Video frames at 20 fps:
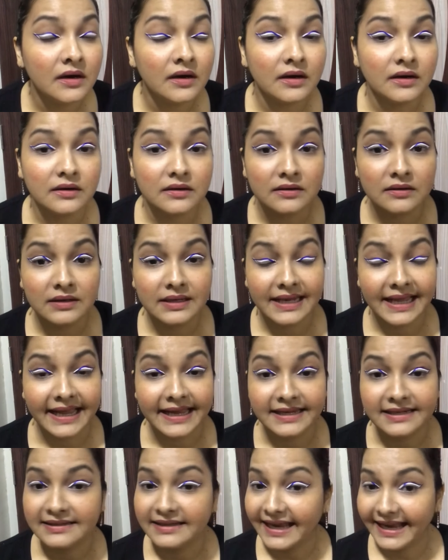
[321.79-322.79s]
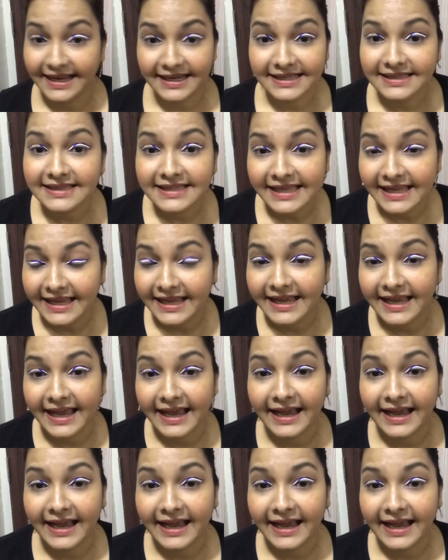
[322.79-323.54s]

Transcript: liner, anything.